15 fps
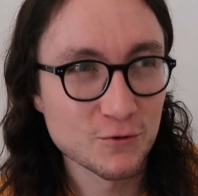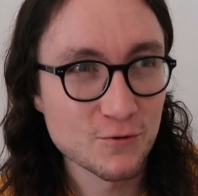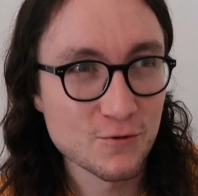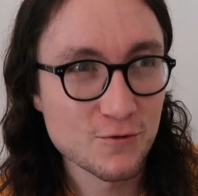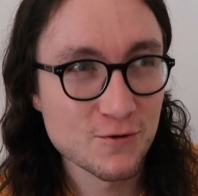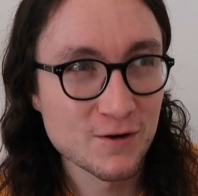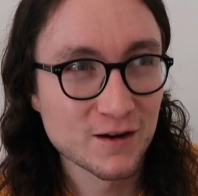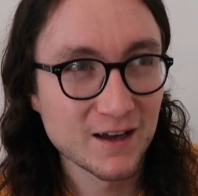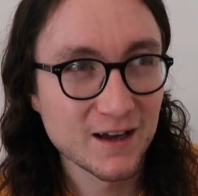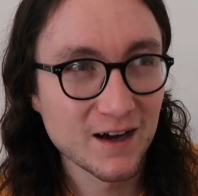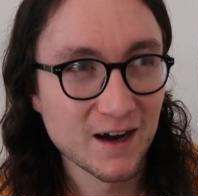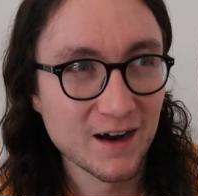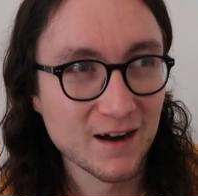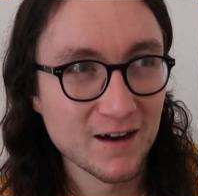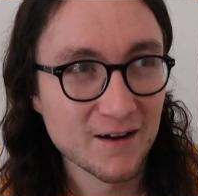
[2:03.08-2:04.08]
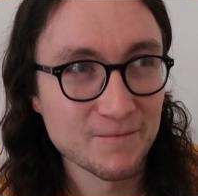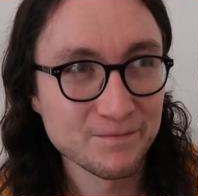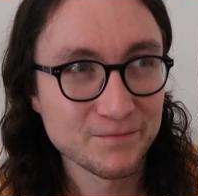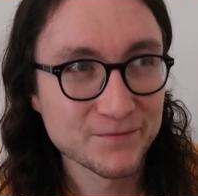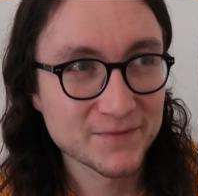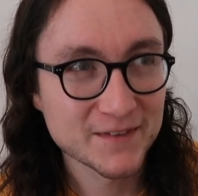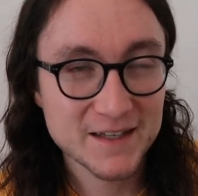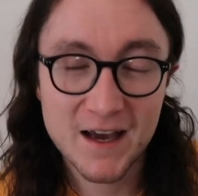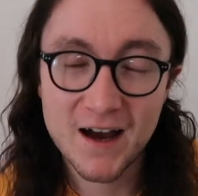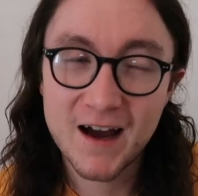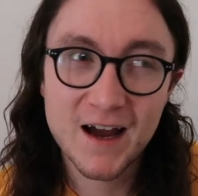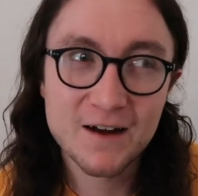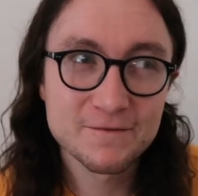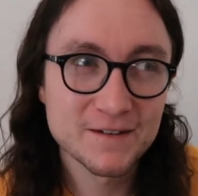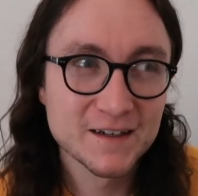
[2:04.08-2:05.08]
tour, um, yeah, I
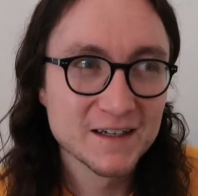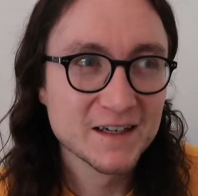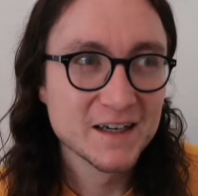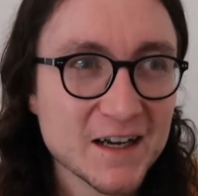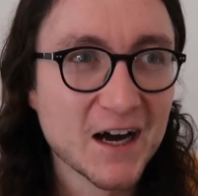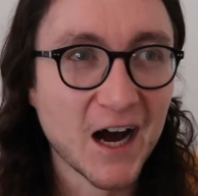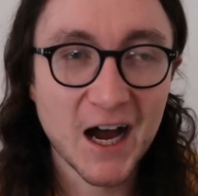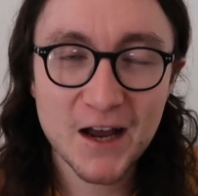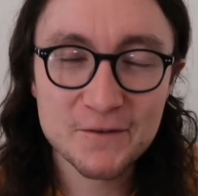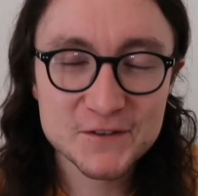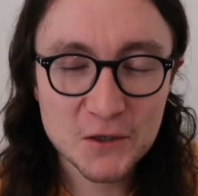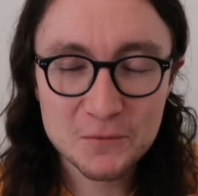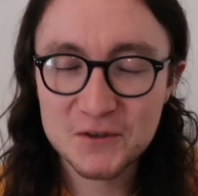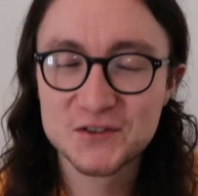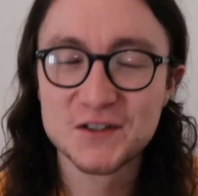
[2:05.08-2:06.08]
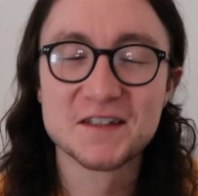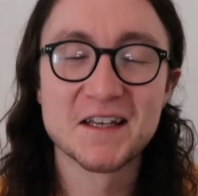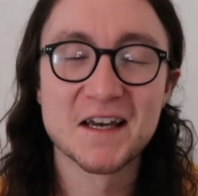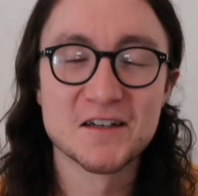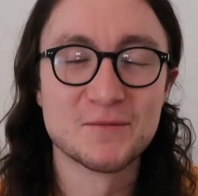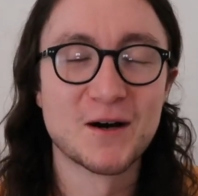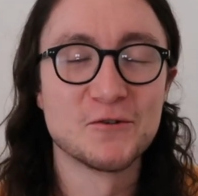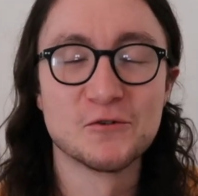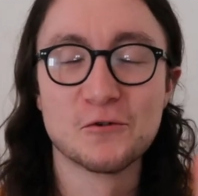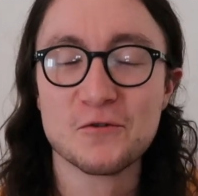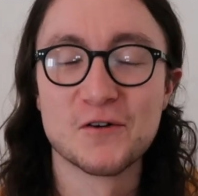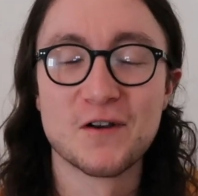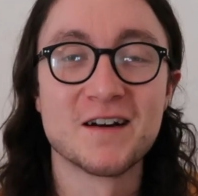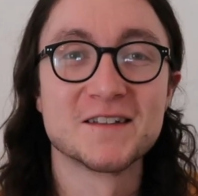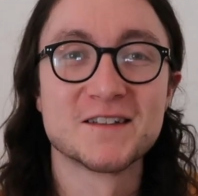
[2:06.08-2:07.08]
have, I have so much to say about
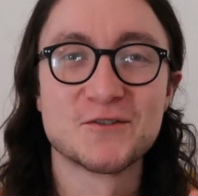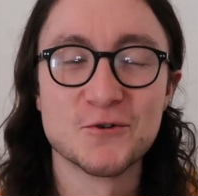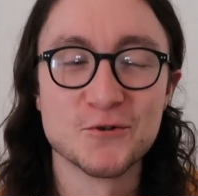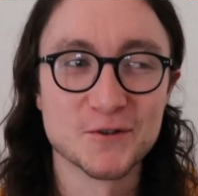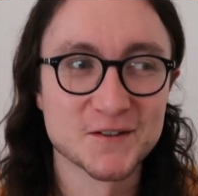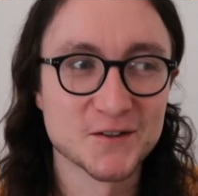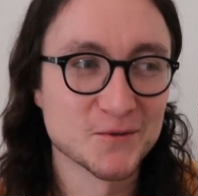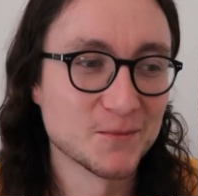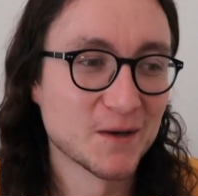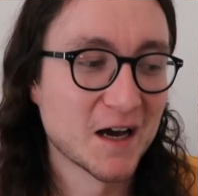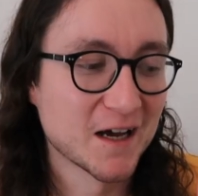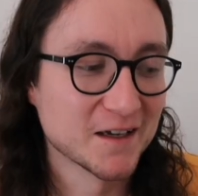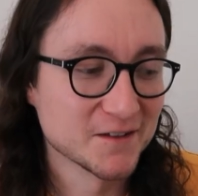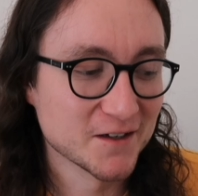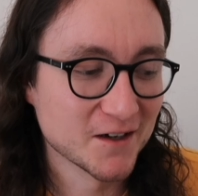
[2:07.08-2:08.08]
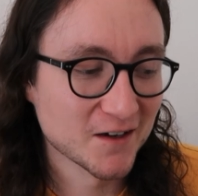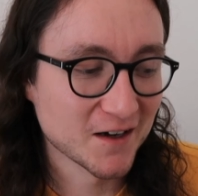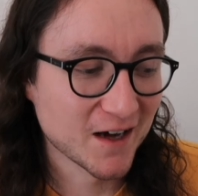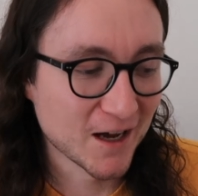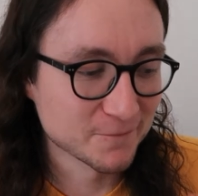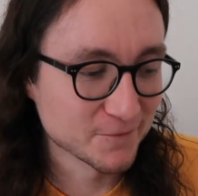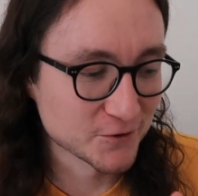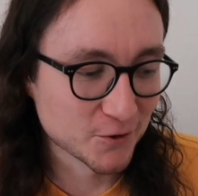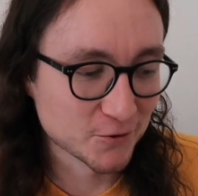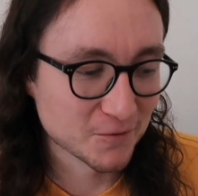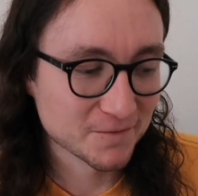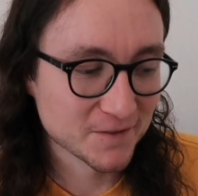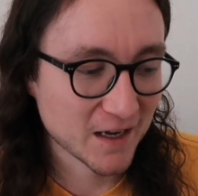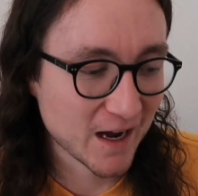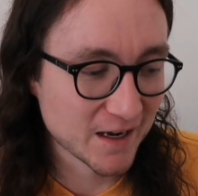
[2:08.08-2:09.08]
Northern Lights tourism and uh, and
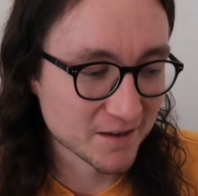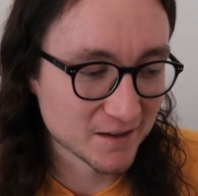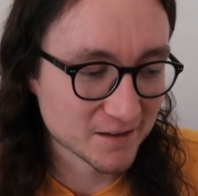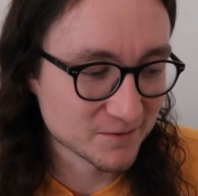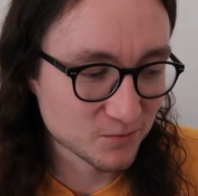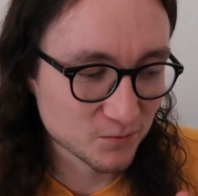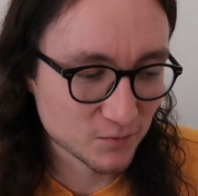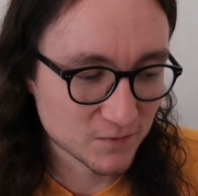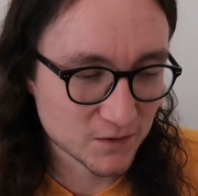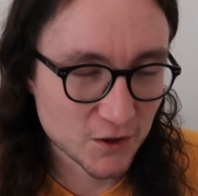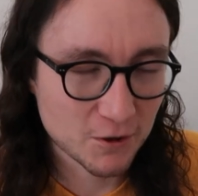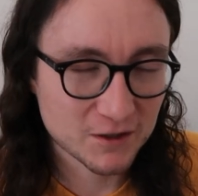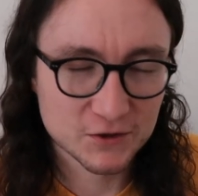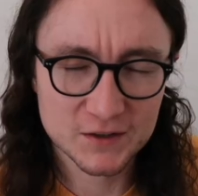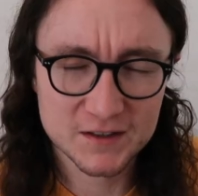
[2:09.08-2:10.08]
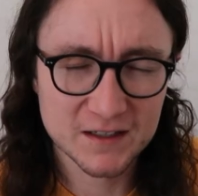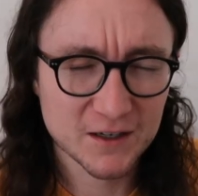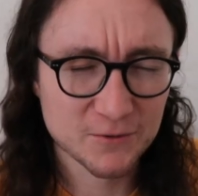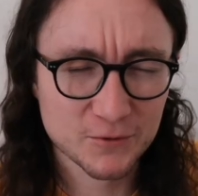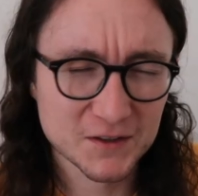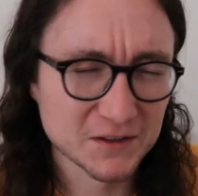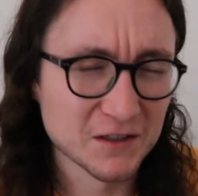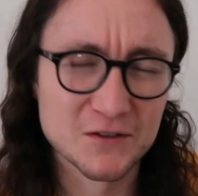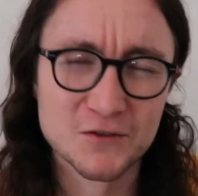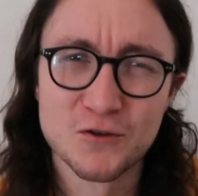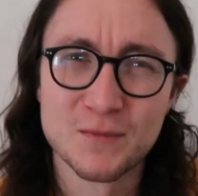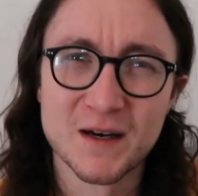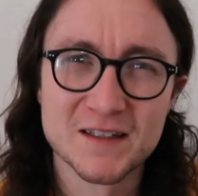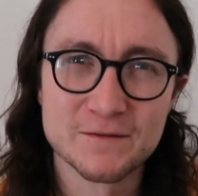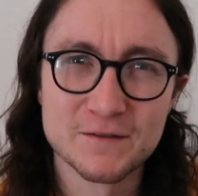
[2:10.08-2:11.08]
photography. And I know I just said I wasn't going to do a
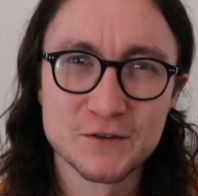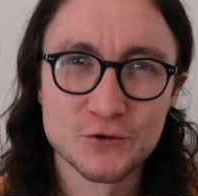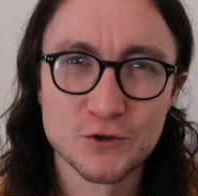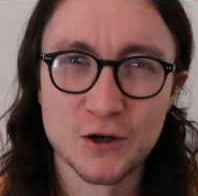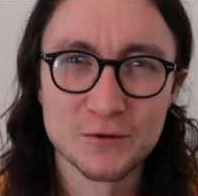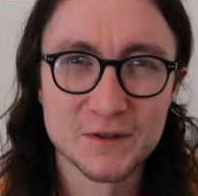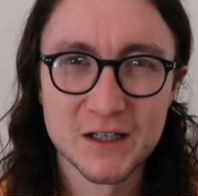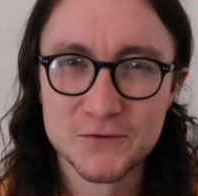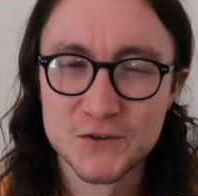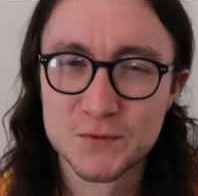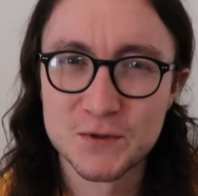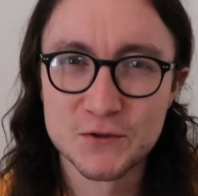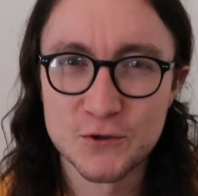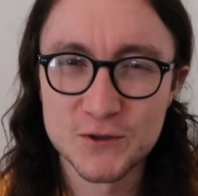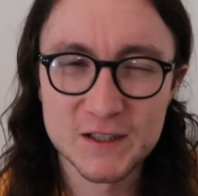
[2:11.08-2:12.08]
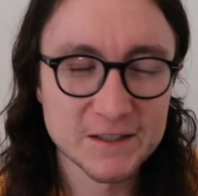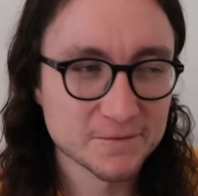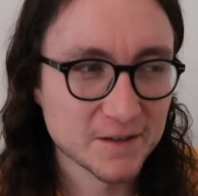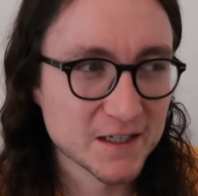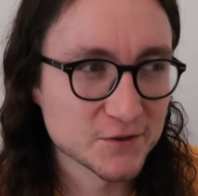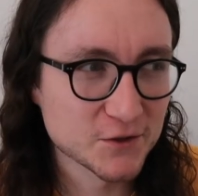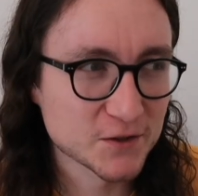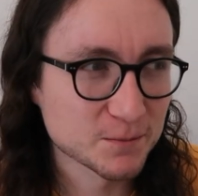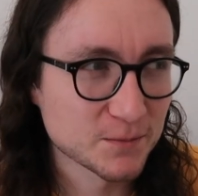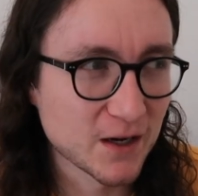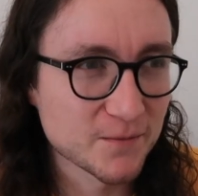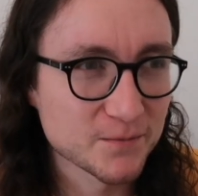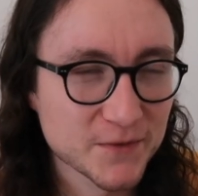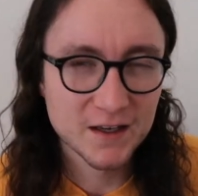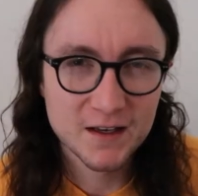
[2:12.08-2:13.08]
massive intro, and I've just been talking for ages. But